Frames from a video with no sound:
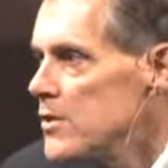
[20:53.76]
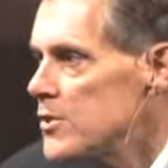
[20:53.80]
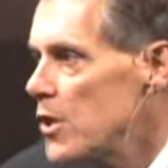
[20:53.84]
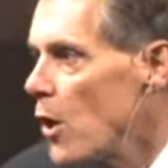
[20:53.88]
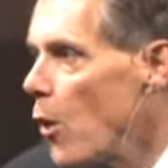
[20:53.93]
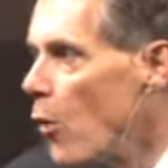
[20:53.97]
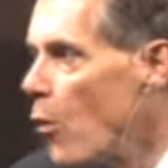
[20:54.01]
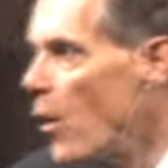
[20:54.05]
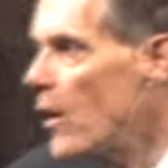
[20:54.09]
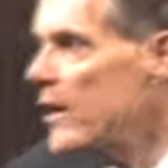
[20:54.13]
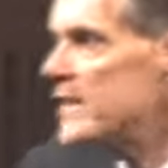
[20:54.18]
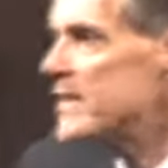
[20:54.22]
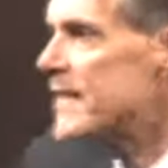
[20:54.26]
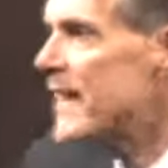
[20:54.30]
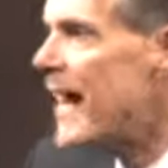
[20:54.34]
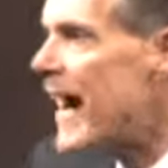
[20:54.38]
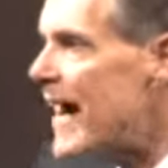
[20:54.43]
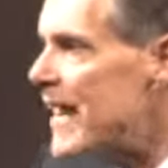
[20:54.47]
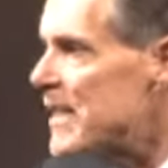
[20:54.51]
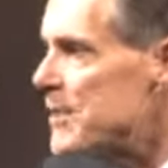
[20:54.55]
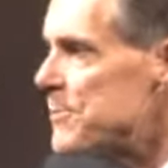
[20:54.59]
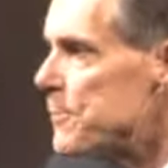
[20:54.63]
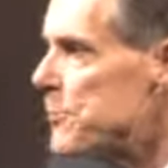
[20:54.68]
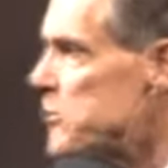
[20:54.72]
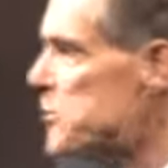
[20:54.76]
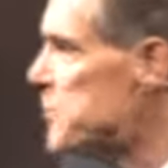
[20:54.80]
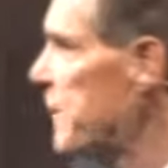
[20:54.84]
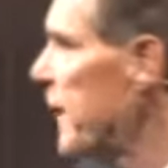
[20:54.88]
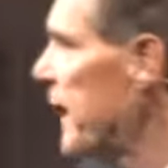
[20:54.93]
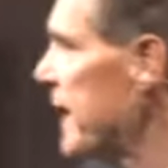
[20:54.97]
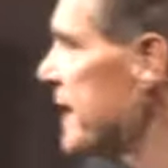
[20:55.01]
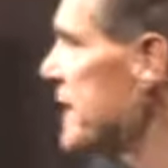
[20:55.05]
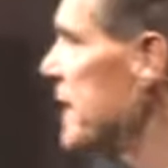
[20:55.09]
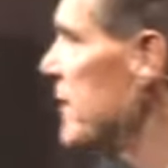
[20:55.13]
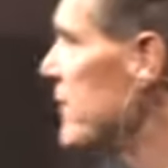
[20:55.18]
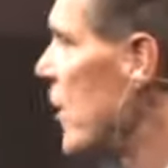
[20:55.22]
So, what is God's
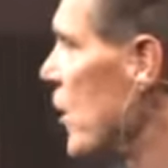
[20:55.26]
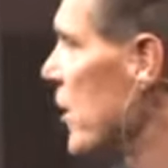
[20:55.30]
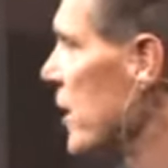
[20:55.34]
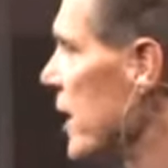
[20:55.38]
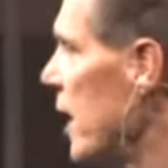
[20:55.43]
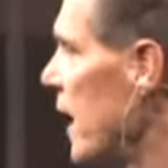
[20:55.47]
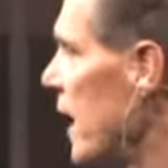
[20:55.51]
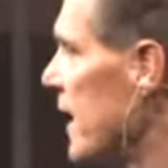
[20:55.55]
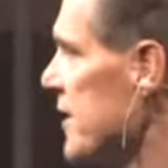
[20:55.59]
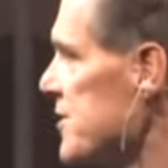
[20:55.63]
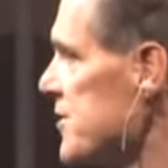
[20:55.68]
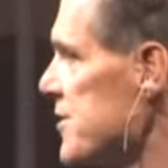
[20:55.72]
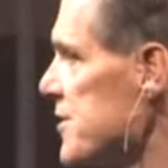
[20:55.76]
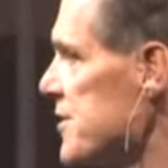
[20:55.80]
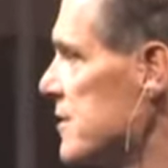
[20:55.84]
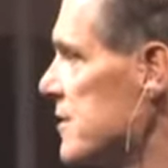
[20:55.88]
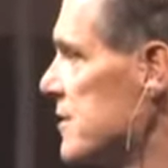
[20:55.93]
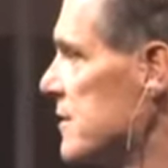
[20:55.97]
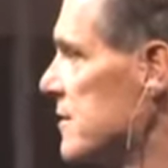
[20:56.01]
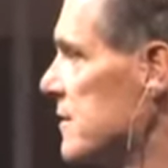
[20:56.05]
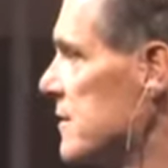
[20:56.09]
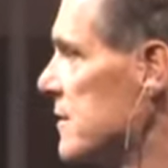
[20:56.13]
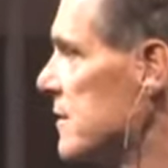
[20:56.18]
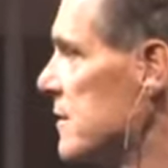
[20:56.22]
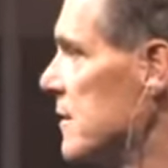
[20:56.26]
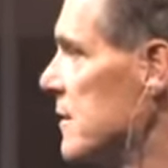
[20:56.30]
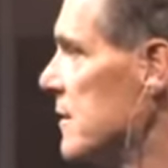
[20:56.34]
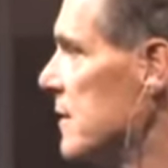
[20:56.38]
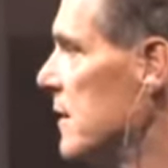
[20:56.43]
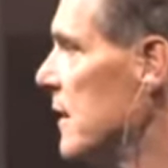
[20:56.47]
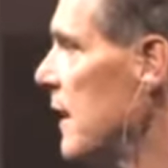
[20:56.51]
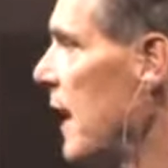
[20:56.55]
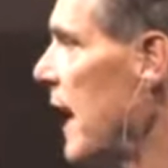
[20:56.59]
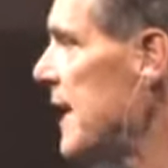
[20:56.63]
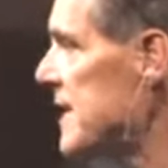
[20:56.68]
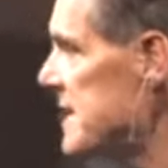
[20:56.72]
perspective on us
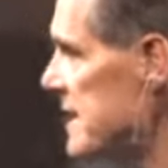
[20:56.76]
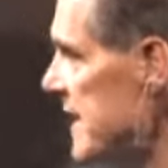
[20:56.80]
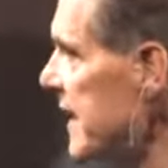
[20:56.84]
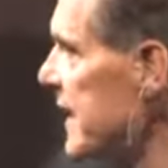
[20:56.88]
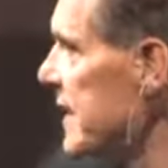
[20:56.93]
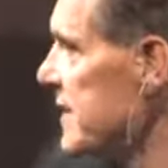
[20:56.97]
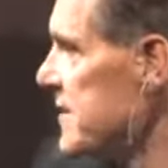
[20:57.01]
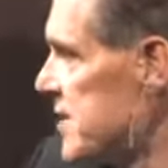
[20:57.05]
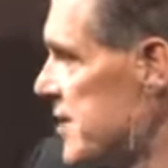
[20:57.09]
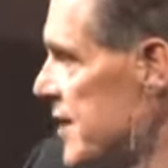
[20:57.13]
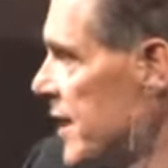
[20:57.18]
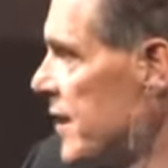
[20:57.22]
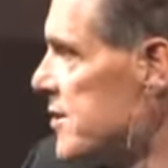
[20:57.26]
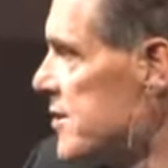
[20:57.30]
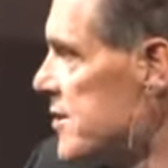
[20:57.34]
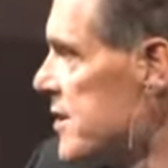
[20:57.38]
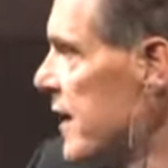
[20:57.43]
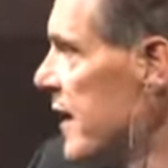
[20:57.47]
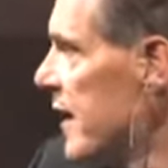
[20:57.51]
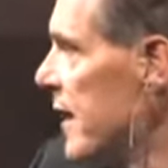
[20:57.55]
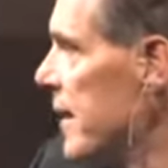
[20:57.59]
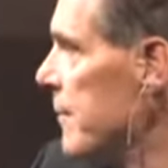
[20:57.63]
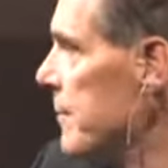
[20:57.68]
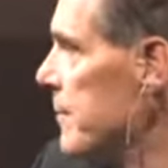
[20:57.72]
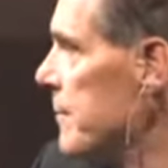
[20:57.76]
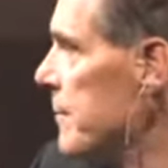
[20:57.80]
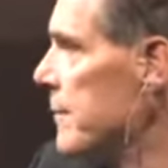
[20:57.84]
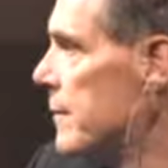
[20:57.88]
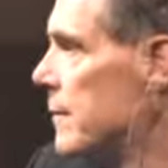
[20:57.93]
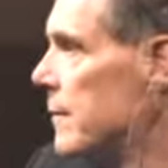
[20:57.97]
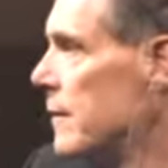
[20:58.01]
as He considers them?